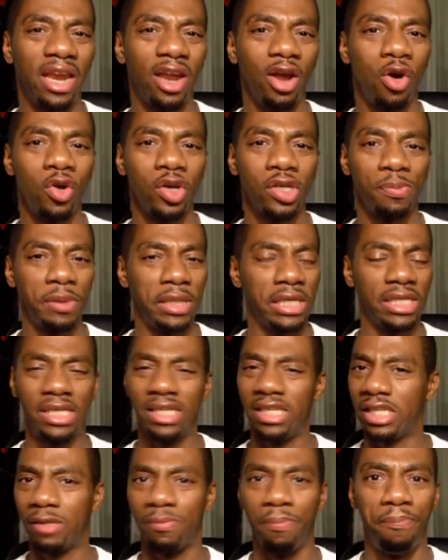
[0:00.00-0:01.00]
be getting hoarse,
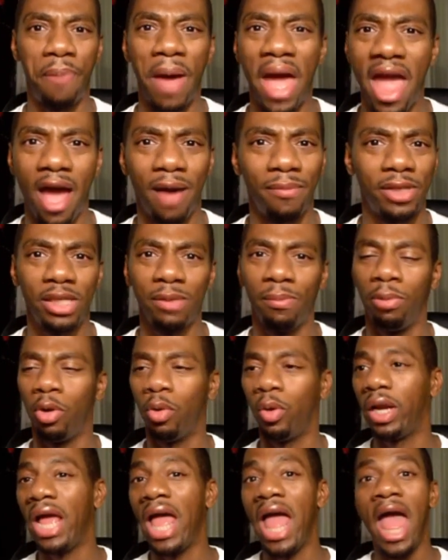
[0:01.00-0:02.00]
but then she just, bam,
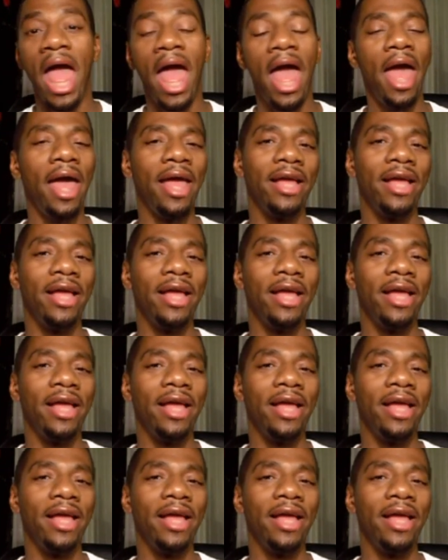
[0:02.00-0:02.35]
she blew it,